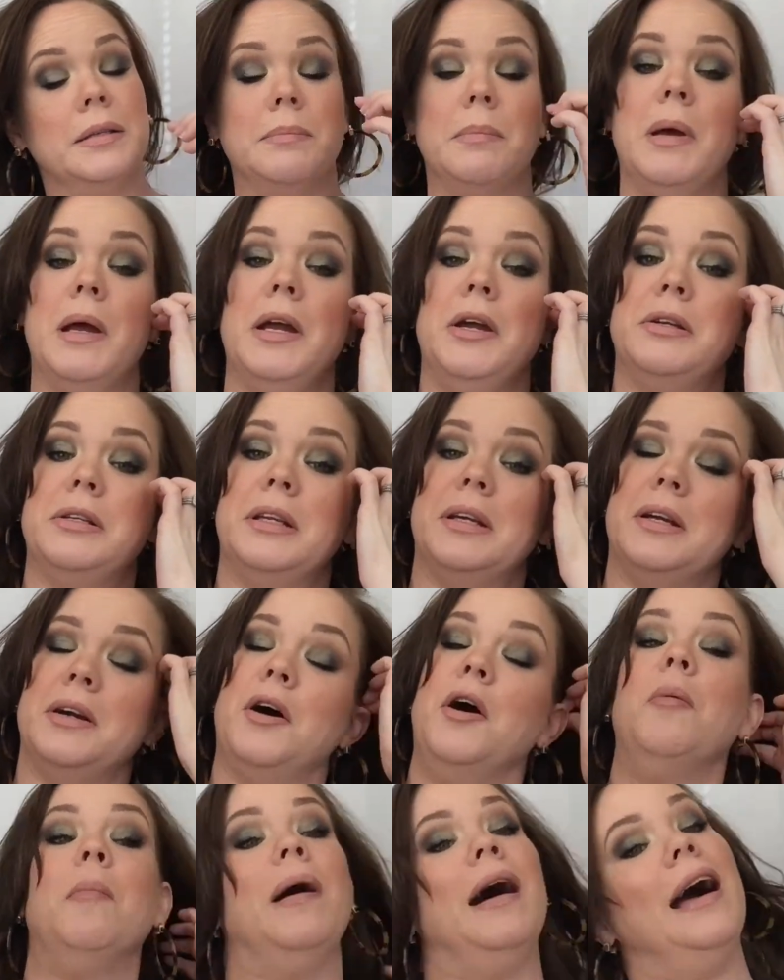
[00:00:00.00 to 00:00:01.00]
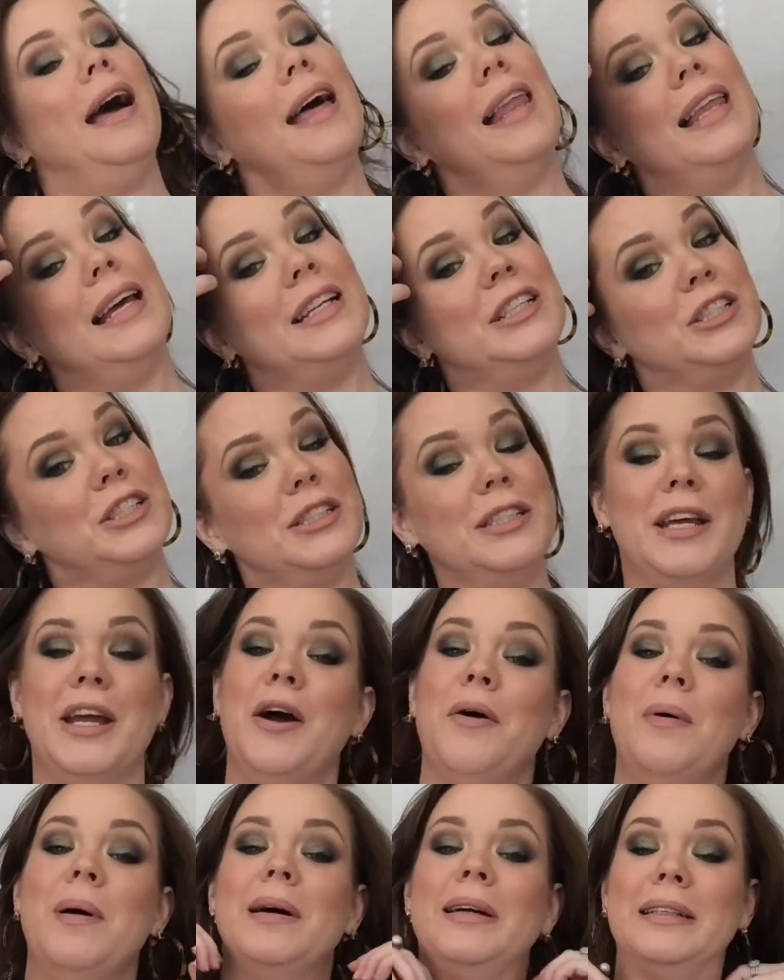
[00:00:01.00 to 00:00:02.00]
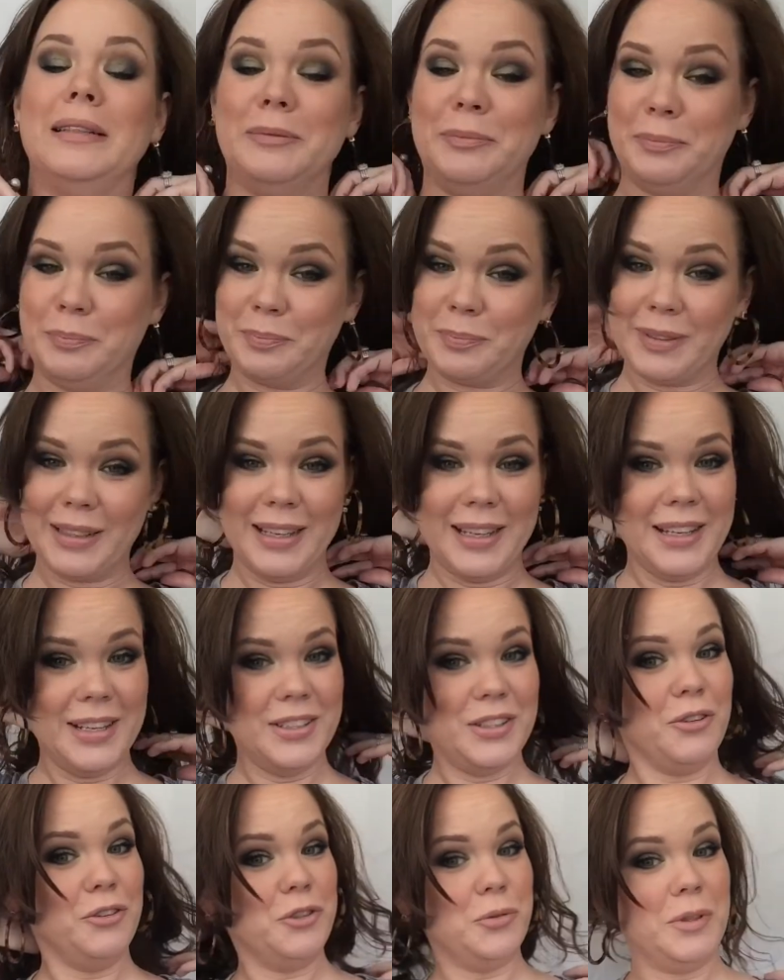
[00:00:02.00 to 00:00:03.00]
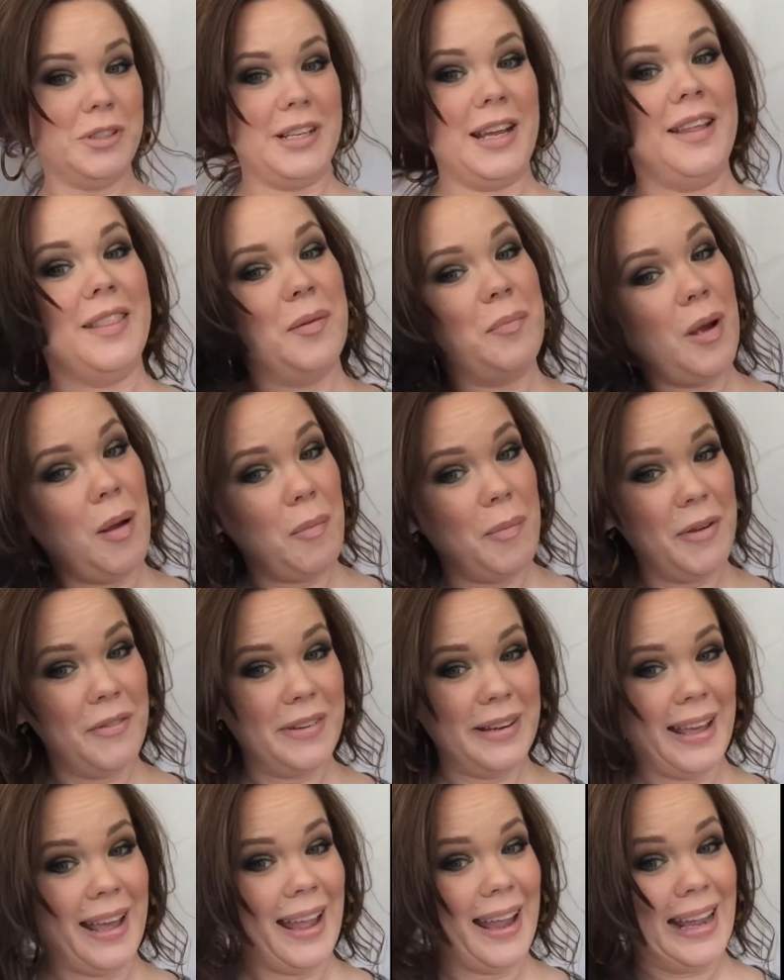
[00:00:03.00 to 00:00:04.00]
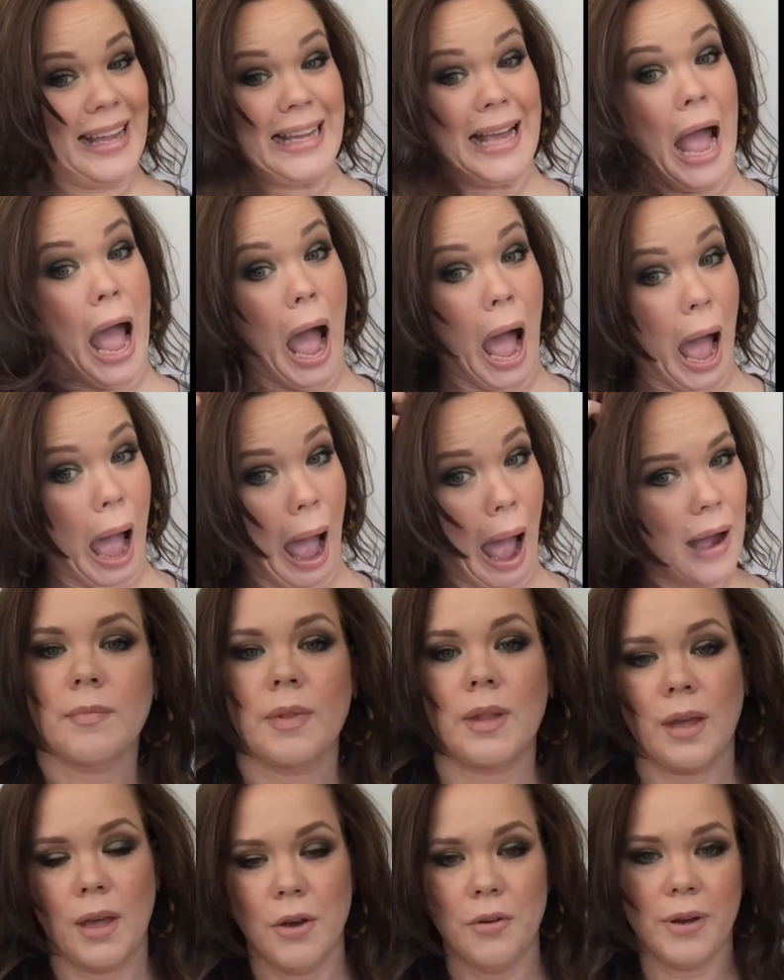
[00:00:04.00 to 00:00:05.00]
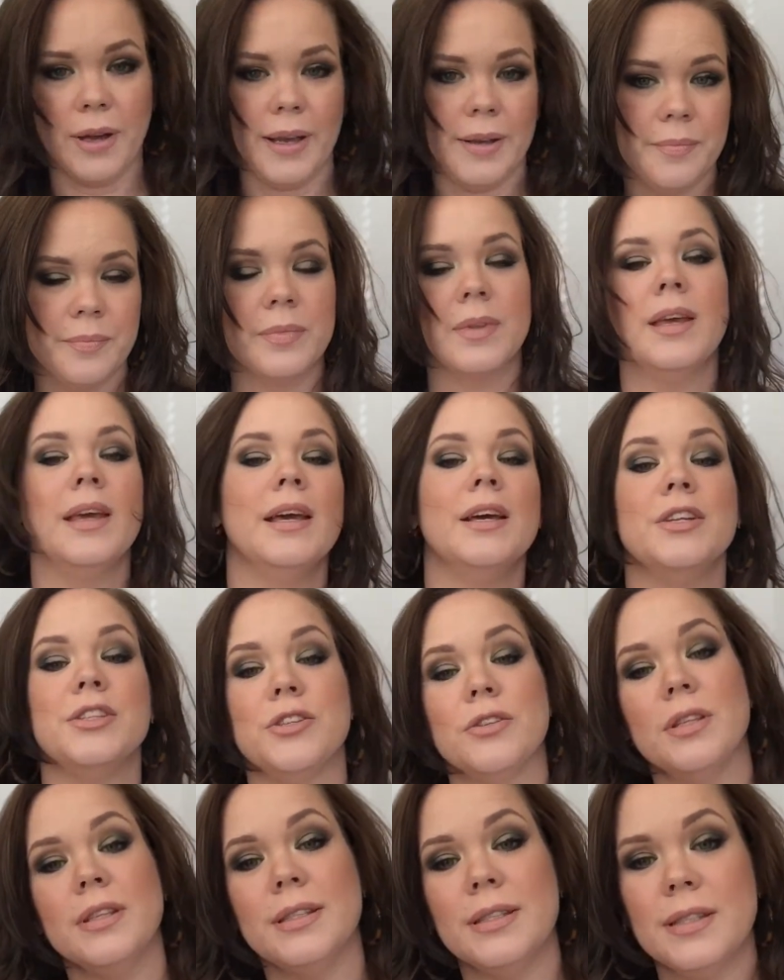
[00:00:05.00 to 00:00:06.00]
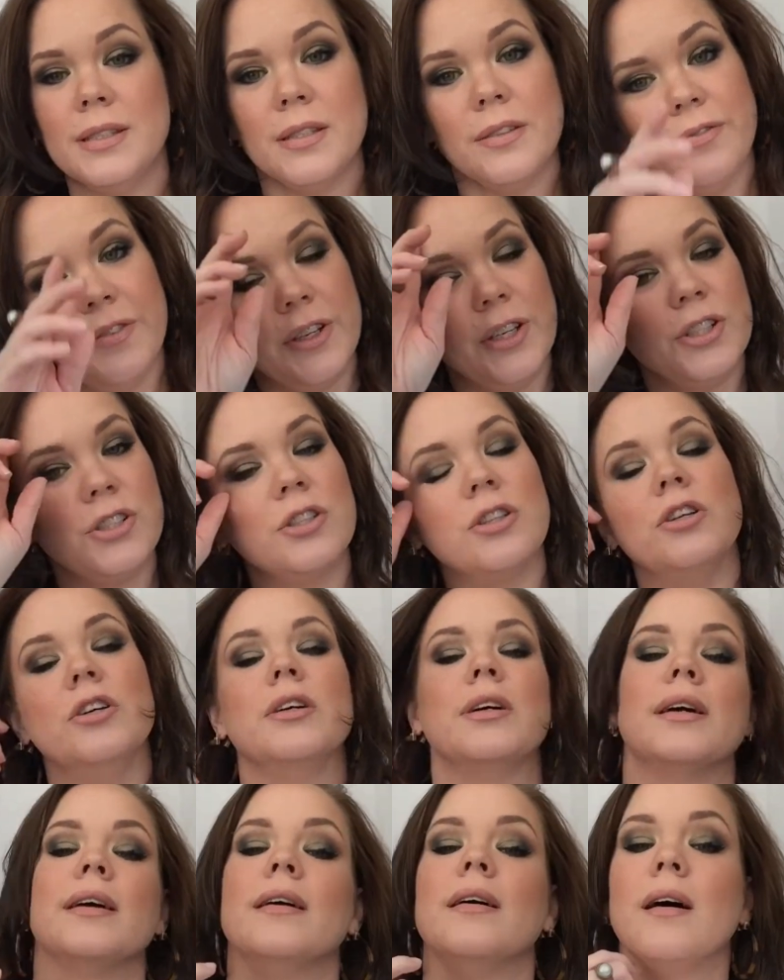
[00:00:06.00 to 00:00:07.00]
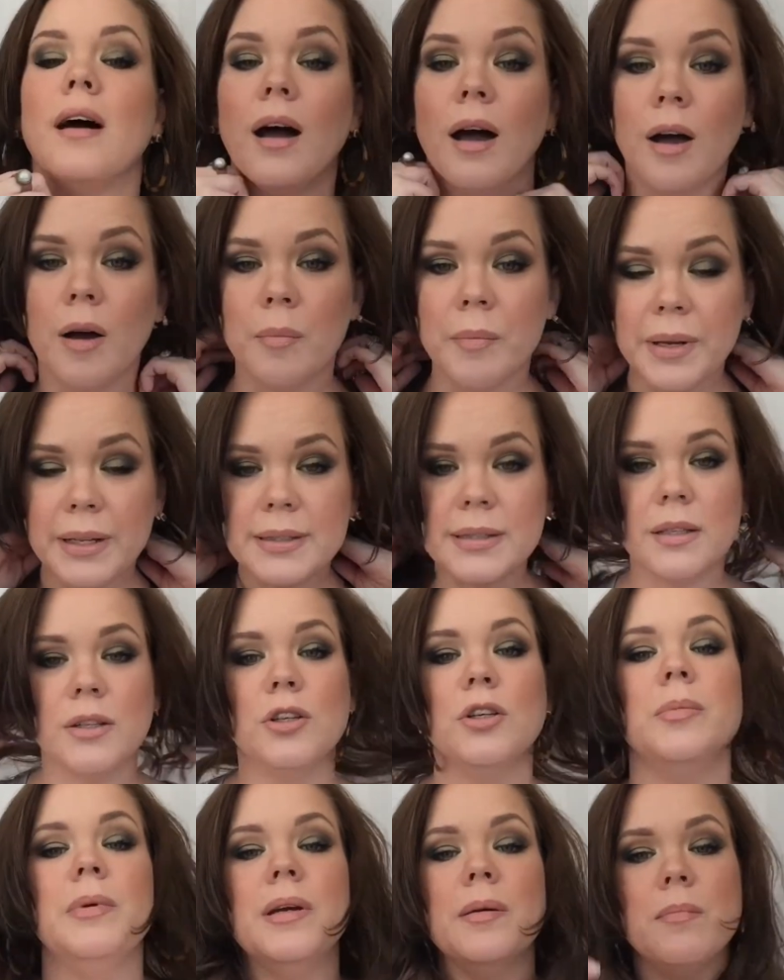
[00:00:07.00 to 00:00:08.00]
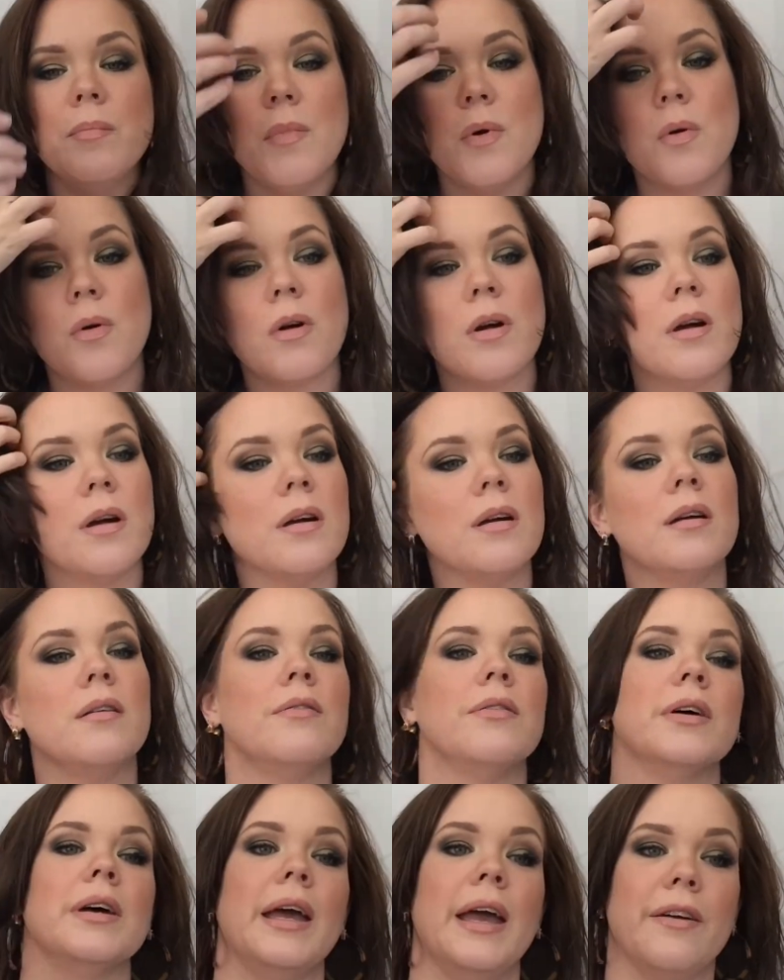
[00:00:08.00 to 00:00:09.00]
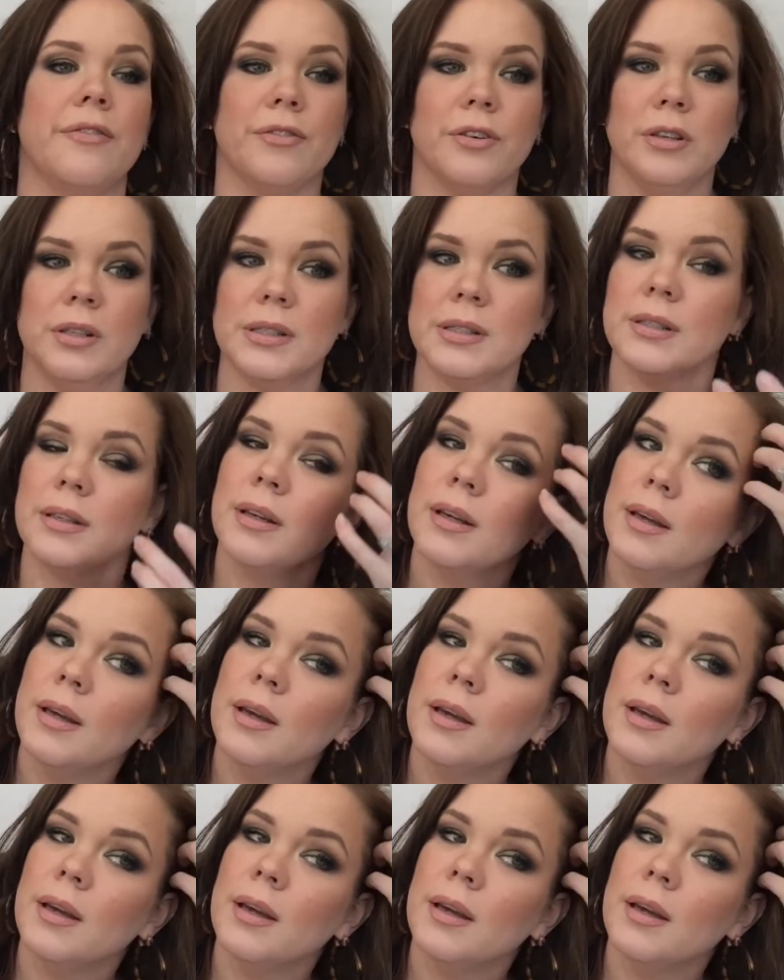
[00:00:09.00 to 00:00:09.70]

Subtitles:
My hair's getting caught in my eyelashes now. Don't you wish I had that problem every day? Okay, so this is the finished look. It's a little bit more of an effort